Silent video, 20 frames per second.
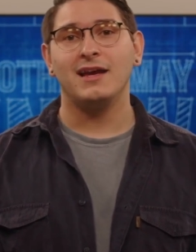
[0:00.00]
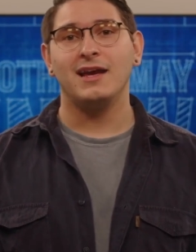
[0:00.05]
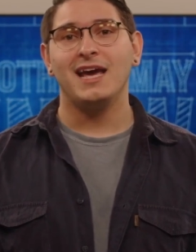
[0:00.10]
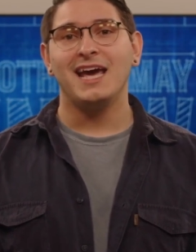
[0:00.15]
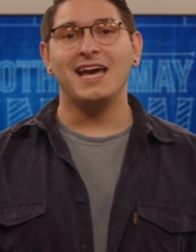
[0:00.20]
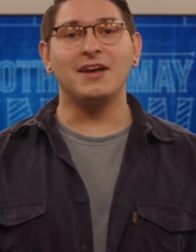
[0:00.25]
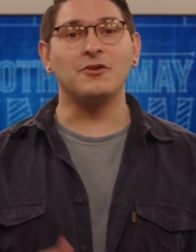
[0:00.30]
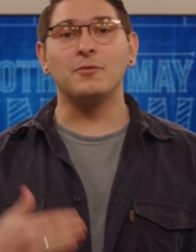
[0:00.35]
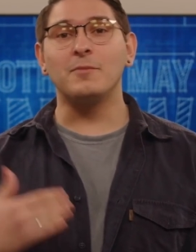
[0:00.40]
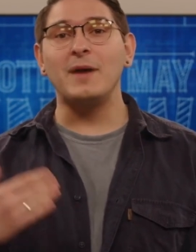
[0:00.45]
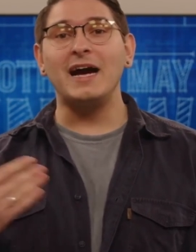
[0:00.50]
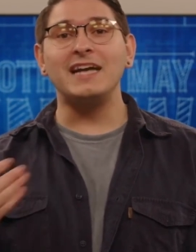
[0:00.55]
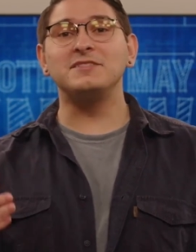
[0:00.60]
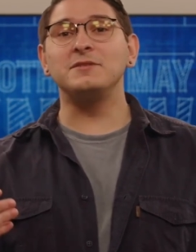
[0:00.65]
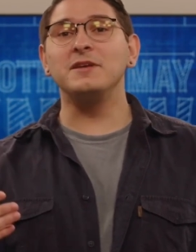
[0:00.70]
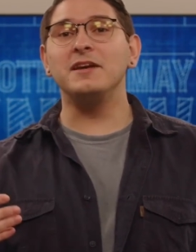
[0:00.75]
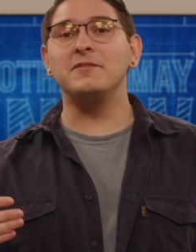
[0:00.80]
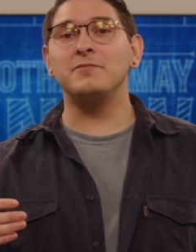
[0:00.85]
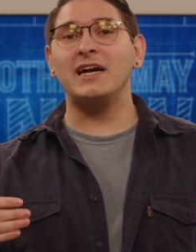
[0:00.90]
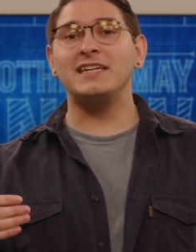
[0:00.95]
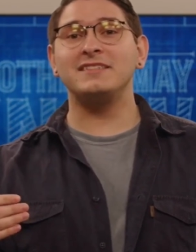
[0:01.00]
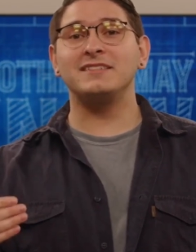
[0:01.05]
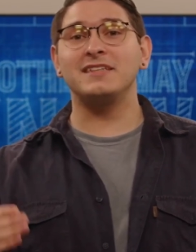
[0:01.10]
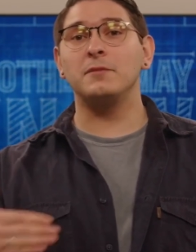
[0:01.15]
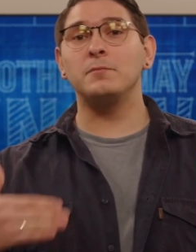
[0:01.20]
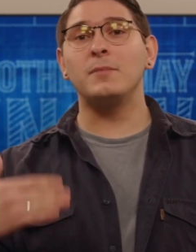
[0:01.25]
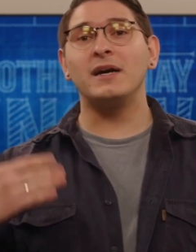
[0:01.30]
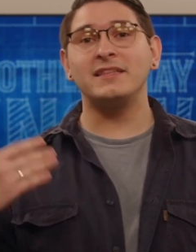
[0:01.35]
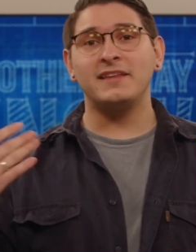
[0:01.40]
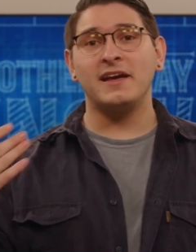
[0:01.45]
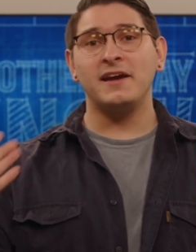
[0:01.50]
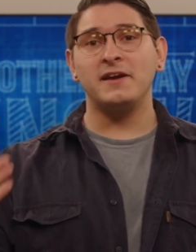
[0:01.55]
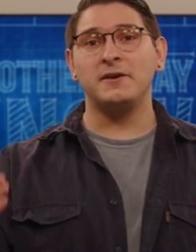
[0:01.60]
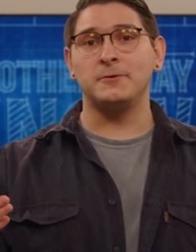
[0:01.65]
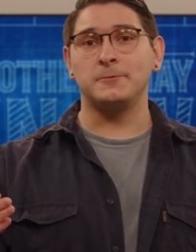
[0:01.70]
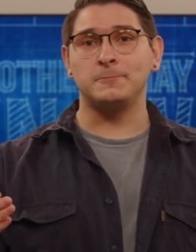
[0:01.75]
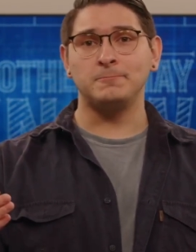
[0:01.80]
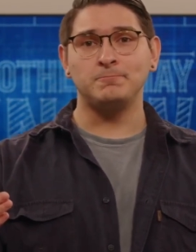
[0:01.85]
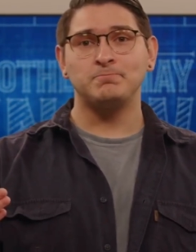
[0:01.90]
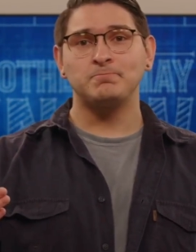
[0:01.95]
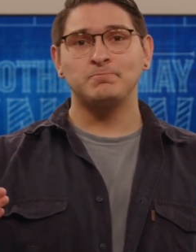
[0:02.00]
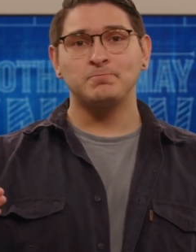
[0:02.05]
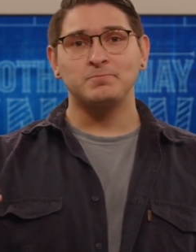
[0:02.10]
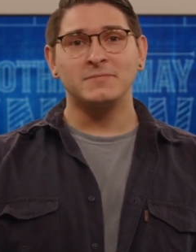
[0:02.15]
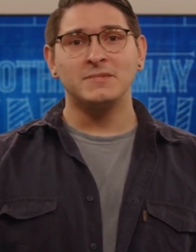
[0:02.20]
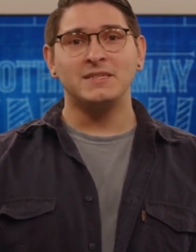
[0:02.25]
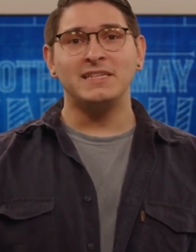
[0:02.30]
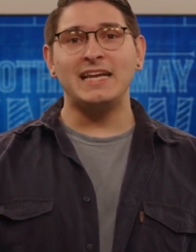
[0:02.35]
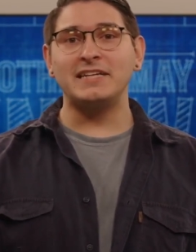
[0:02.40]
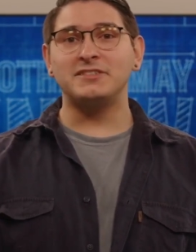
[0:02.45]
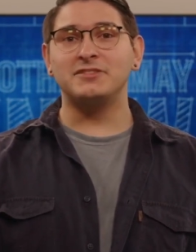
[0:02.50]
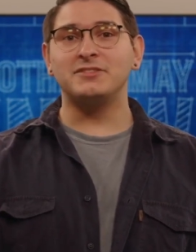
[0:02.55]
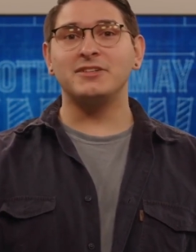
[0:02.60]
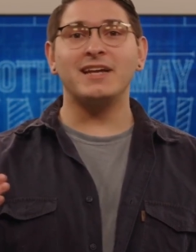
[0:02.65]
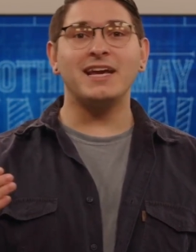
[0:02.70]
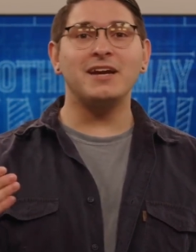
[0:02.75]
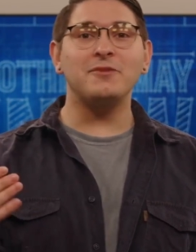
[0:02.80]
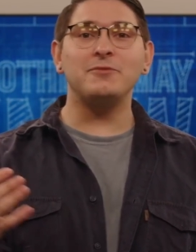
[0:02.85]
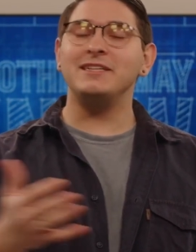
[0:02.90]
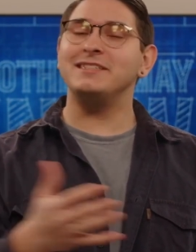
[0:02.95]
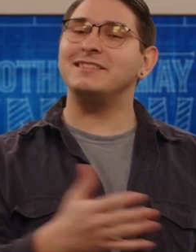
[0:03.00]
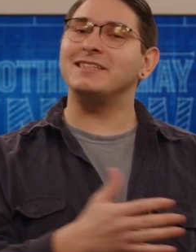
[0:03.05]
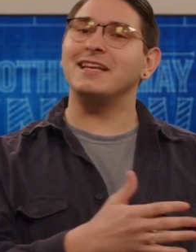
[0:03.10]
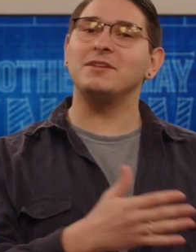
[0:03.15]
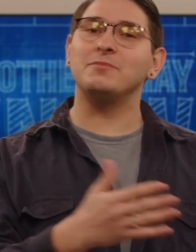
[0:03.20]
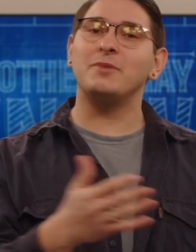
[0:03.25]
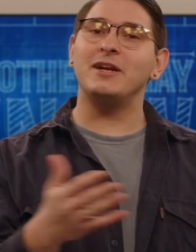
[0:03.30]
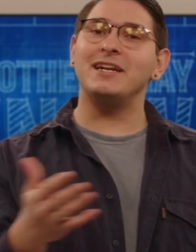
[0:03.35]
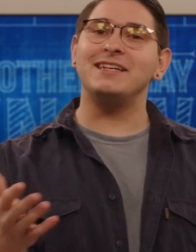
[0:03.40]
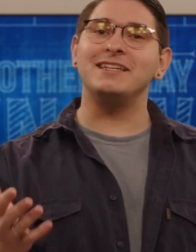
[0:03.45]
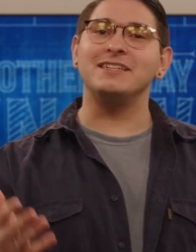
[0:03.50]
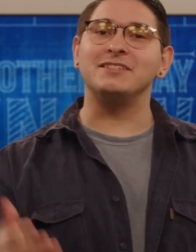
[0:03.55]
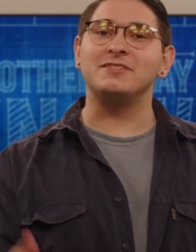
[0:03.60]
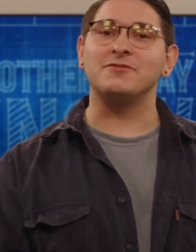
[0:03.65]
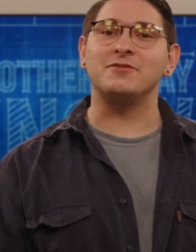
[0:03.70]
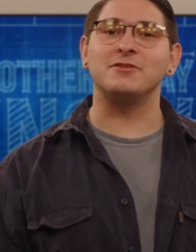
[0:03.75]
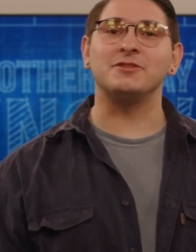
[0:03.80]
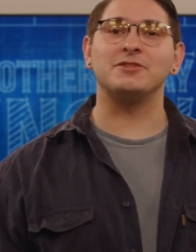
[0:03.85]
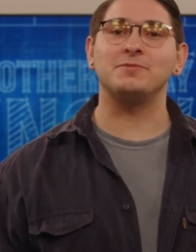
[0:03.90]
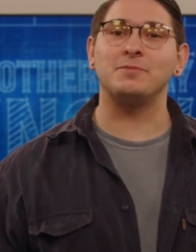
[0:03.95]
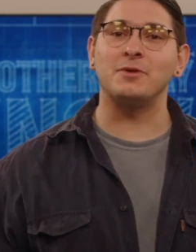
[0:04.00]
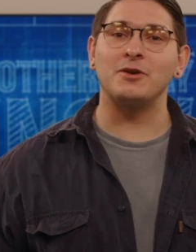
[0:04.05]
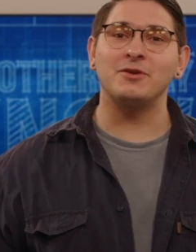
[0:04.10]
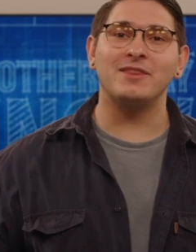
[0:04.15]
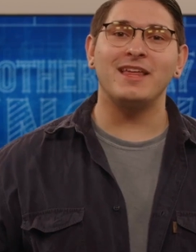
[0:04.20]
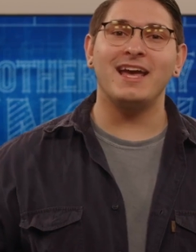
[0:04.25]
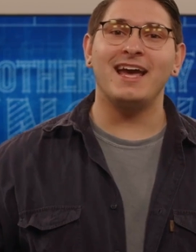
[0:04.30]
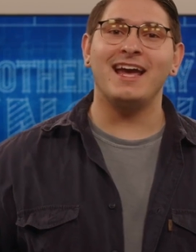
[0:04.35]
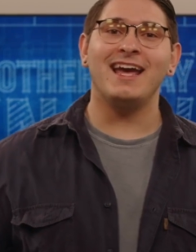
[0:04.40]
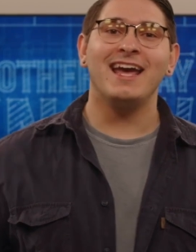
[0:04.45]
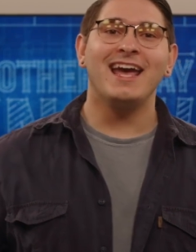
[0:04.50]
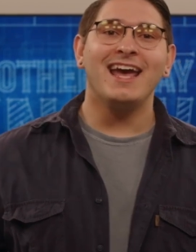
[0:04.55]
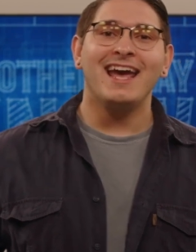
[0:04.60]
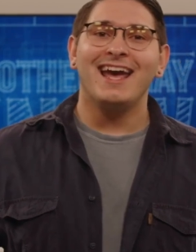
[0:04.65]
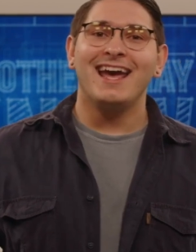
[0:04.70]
It reminds me of my son, Mateo. Yesterday, we celebrated his first birthday.